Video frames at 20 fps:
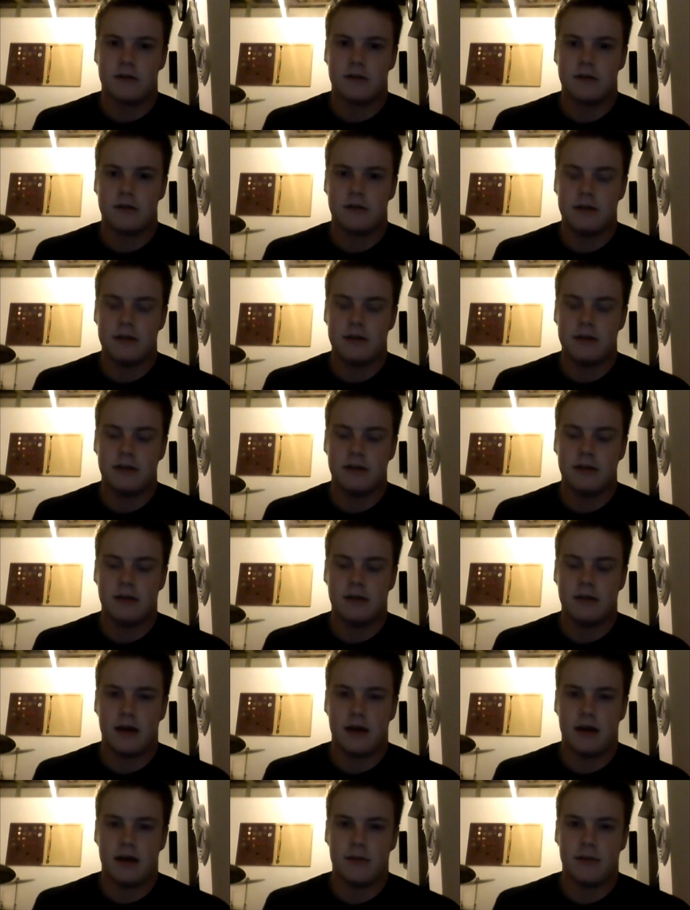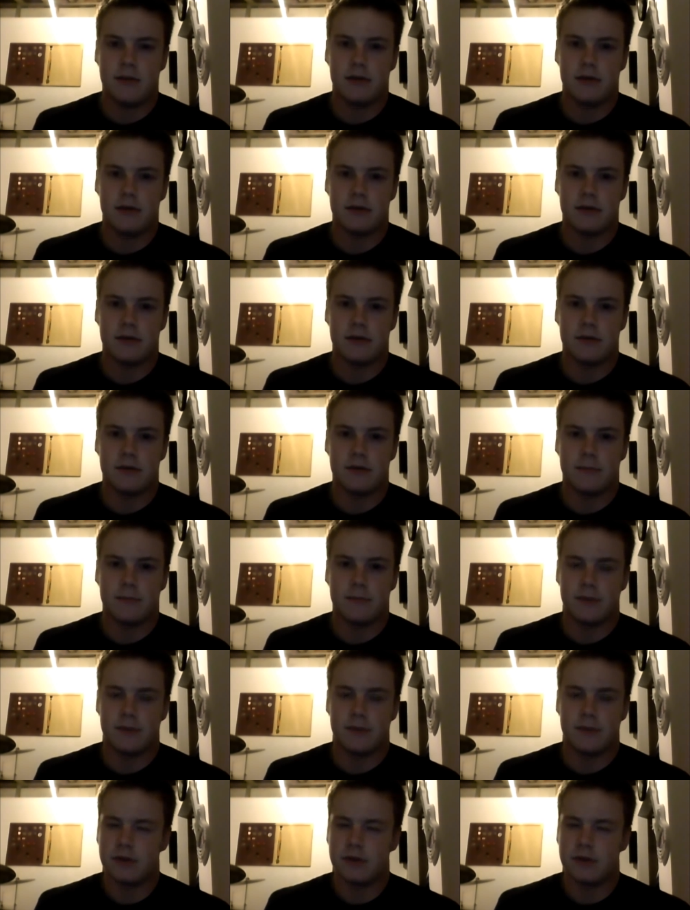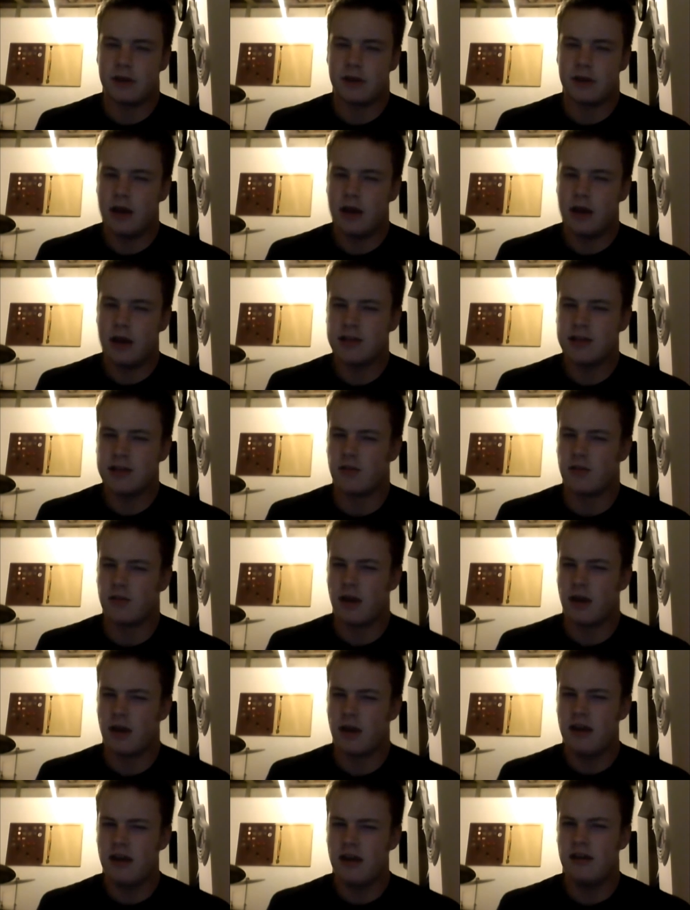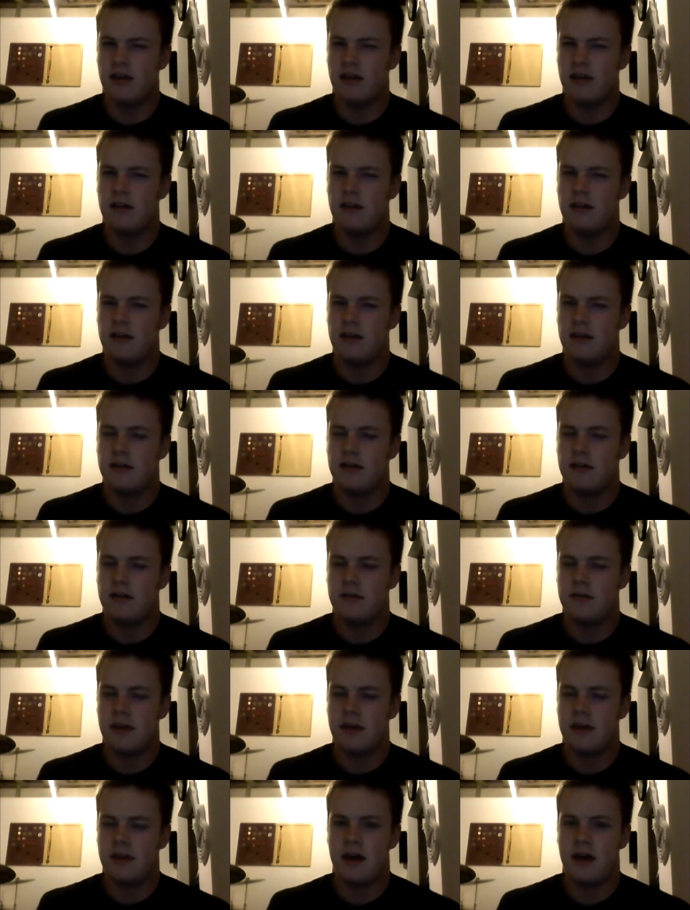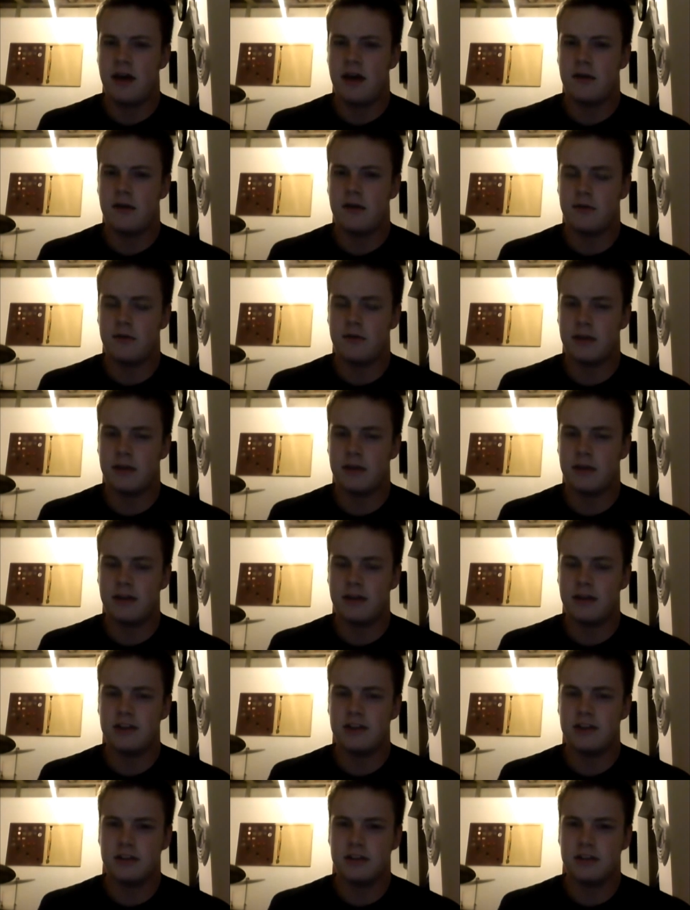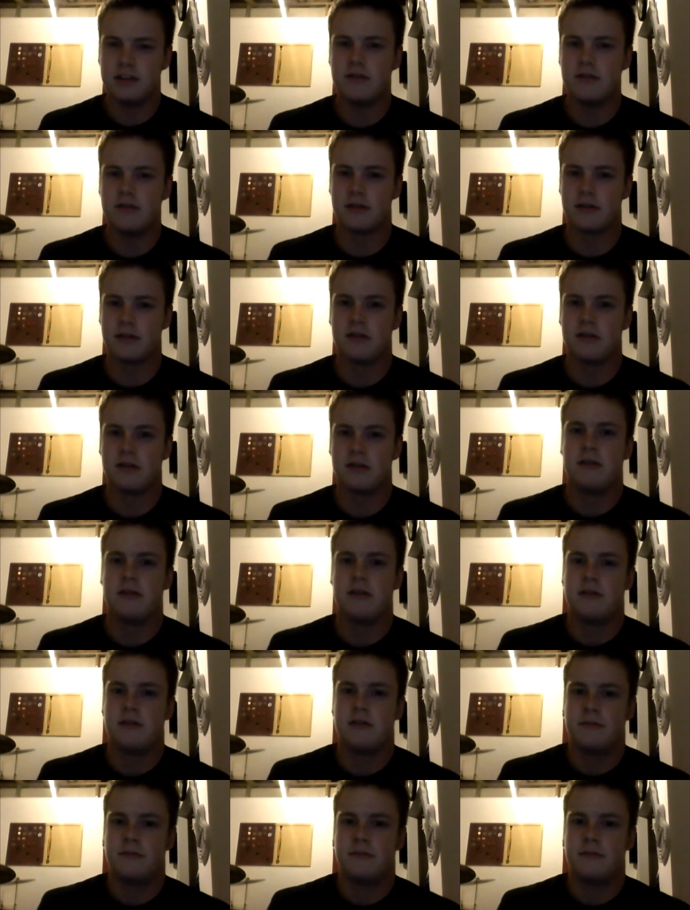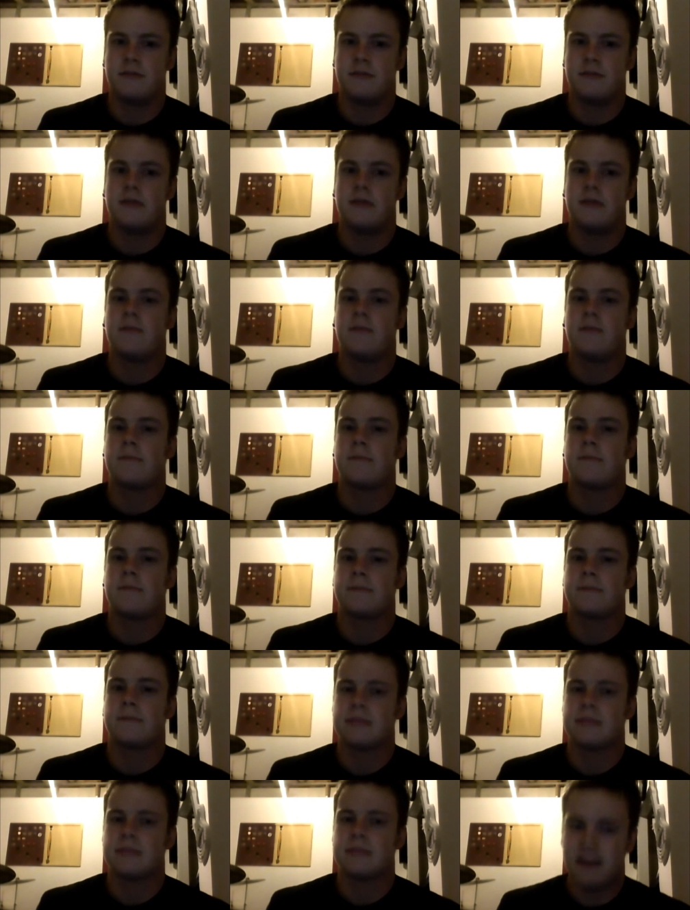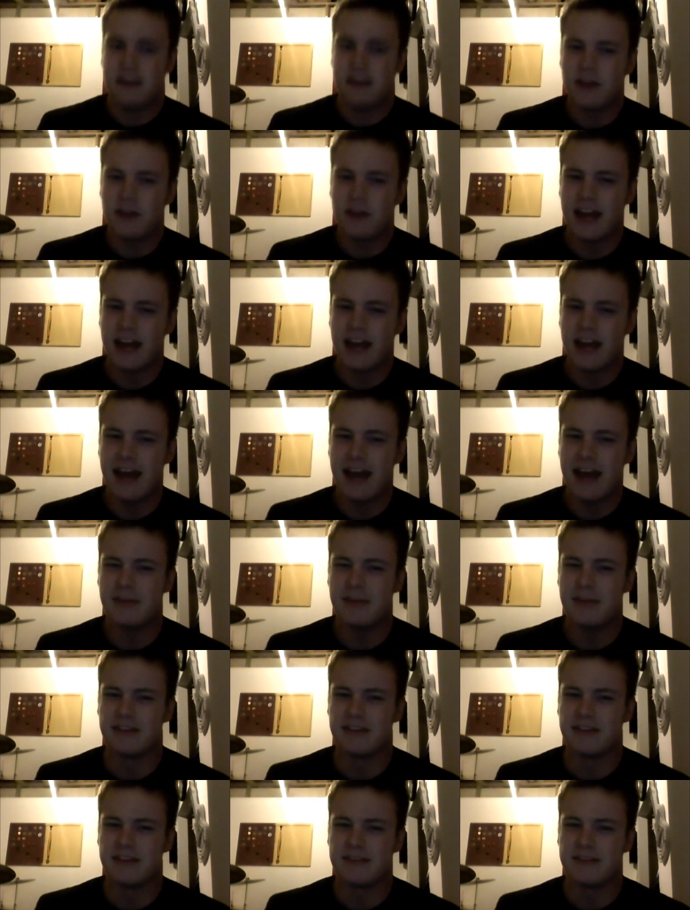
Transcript: Y yeah, but you learned it in high school, right? Well, yeah, well then I need you to do it. It's never going to happen.